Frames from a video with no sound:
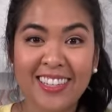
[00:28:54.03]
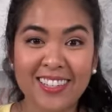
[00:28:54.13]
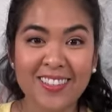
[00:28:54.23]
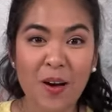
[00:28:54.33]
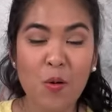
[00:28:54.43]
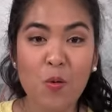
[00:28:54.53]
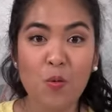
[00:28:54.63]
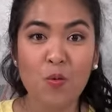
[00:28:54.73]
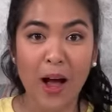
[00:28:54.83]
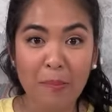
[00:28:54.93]
So
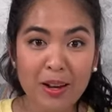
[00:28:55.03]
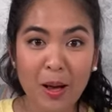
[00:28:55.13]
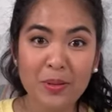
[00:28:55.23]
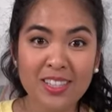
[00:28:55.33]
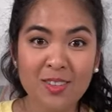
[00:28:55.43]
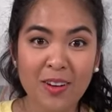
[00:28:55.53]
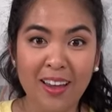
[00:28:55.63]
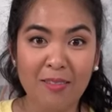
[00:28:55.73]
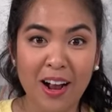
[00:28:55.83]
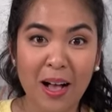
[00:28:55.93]
wrap it up in
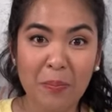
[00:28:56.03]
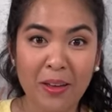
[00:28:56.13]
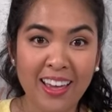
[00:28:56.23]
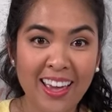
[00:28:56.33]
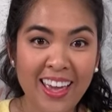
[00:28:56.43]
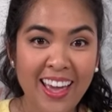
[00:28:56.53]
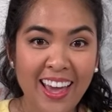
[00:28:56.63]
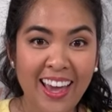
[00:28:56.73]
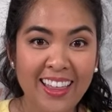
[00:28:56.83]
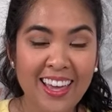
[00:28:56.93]
saran wrap,
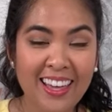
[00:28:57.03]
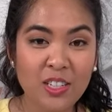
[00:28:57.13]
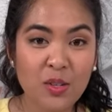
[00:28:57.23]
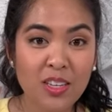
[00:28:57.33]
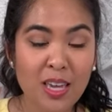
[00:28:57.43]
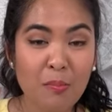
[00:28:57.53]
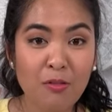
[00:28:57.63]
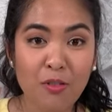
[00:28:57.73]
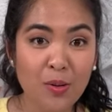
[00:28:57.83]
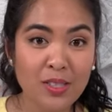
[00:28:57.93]
and then you can keep it
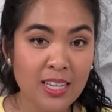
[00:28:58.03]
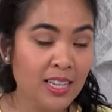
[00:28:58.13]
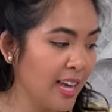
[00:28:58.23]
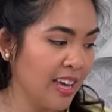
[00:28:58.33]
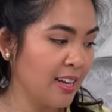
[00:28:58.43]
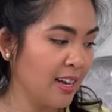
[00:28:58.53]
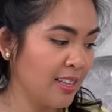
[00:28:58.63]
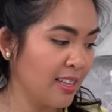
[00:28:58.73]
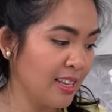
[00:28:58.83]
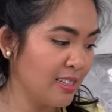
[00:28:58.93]
frozen.
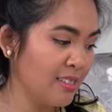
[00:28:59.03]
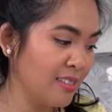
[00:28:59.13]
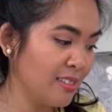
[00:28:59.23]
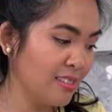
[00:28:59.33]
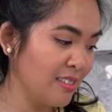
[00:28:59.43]
And it's